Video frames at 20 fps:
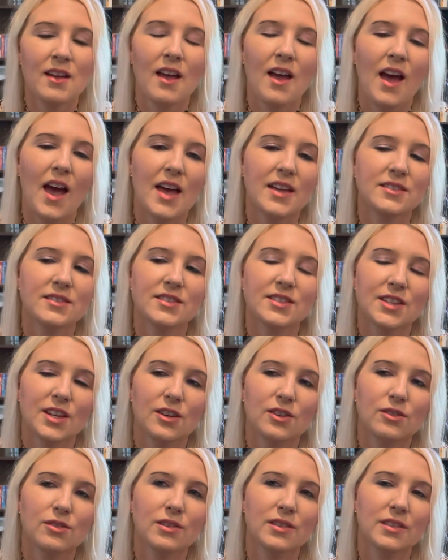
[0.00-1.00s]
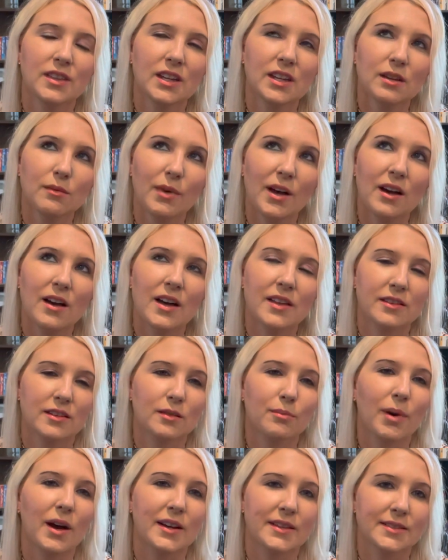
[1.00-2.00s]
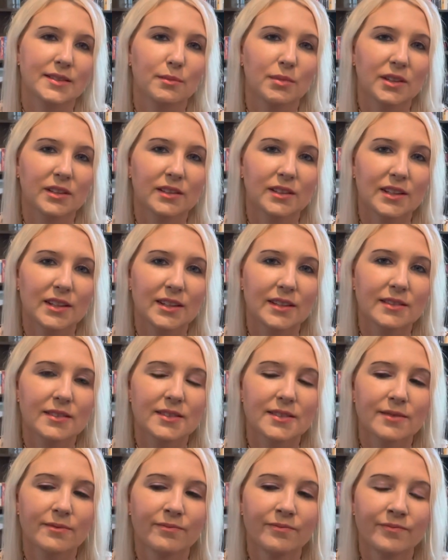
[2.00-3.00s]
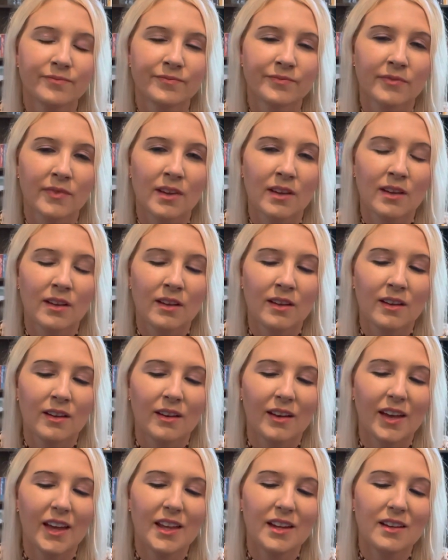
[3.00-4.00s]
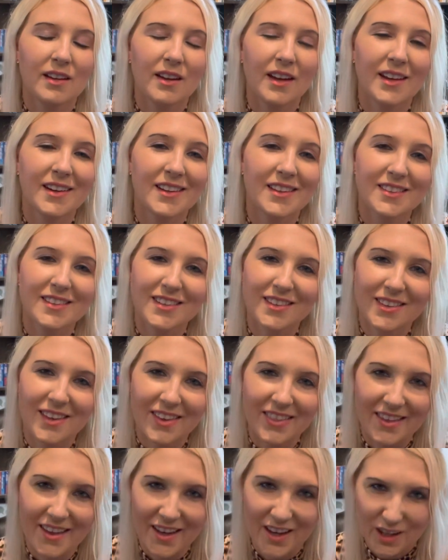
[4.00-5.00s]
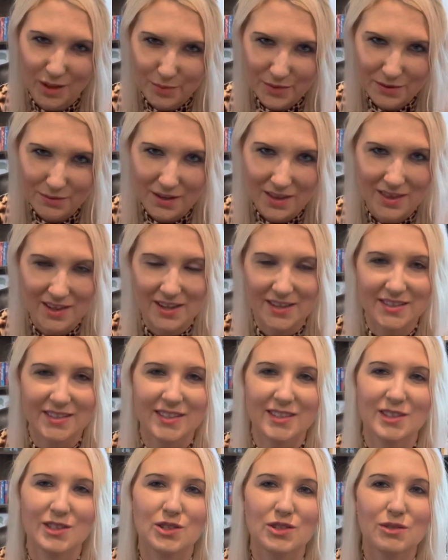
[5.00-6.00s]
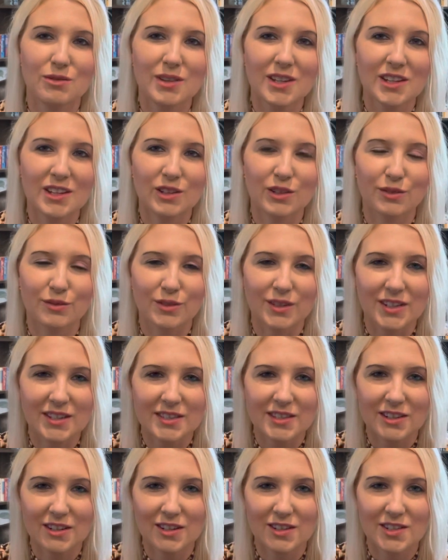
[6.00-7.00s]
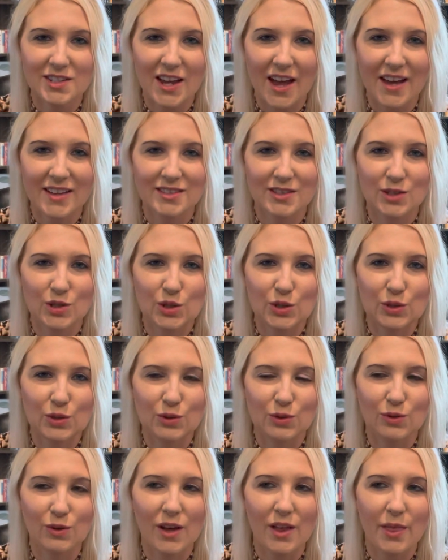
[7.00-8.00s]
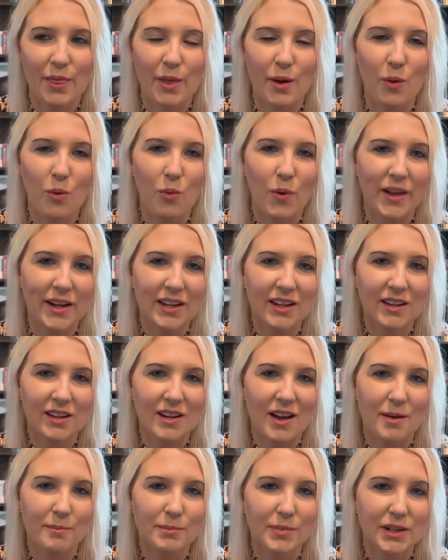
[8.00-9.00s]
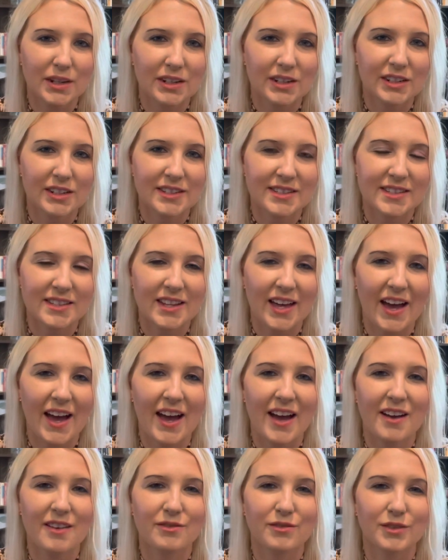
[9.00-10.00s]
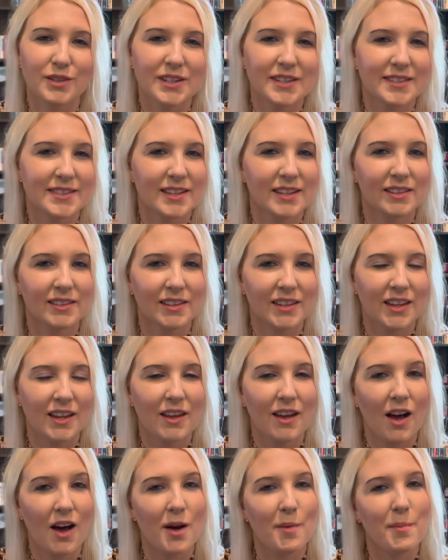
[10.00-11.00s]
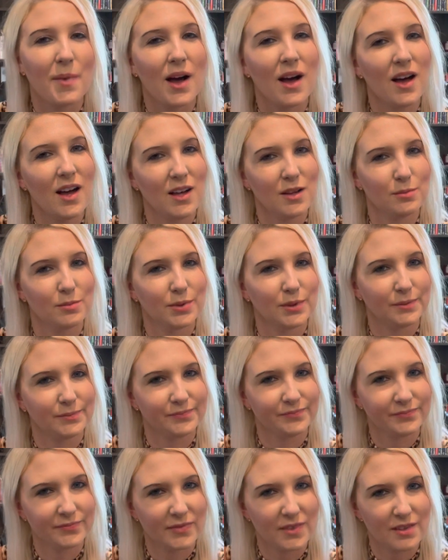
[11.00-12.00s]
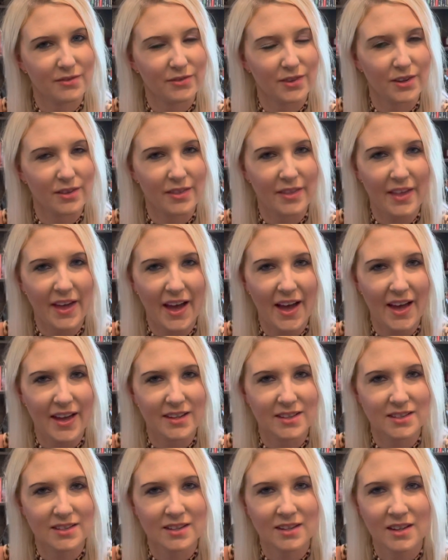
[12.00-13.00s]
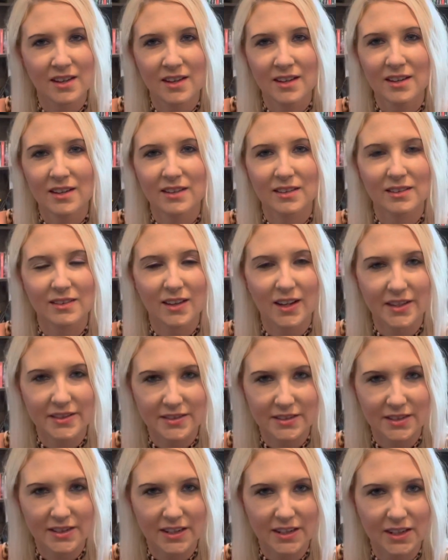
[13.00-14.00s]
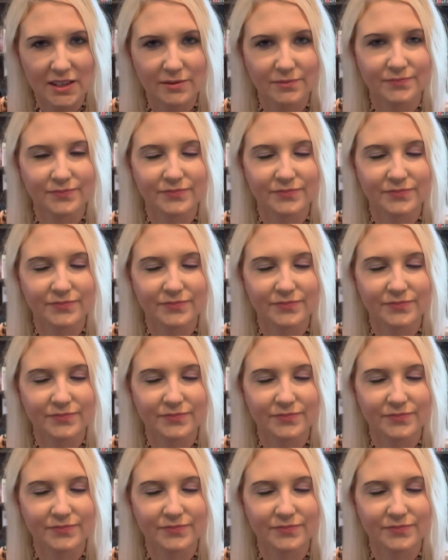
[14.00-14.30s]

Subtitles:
And so think about other possibilities. And another thing that helps with this is doing your research as to the winning numbers that have recently come up for that lottery.